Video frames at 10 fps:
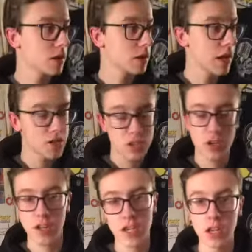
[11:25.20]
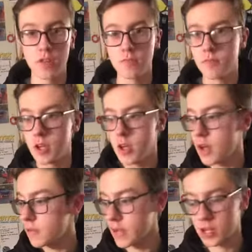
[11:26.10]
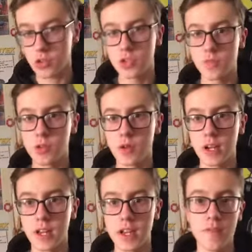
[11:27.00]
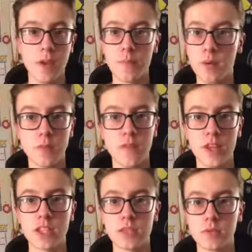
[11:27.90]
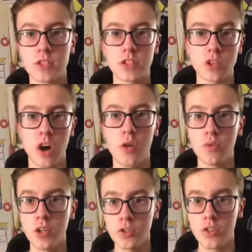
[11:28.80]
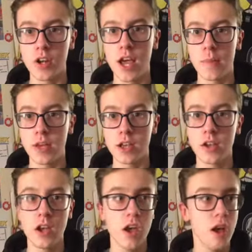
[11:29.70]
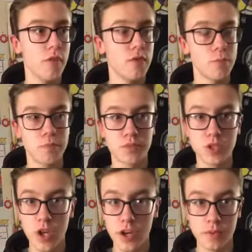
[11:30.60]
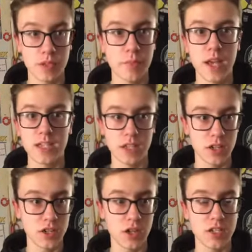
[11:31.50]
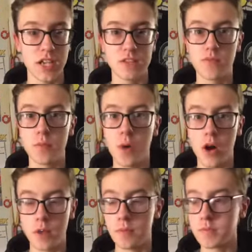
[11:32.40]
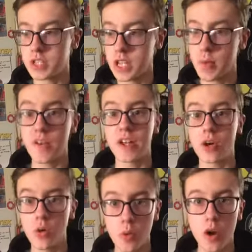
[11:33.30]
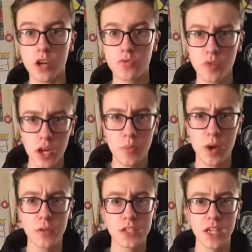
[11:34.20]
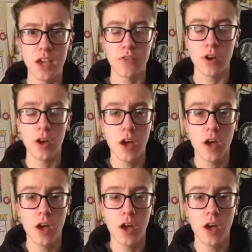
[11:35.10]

get stuck in and they go super quickly. But with this, it was such a whole new dynamic. The circuit was amazing, as I said. Our team, I think, all worked really well together.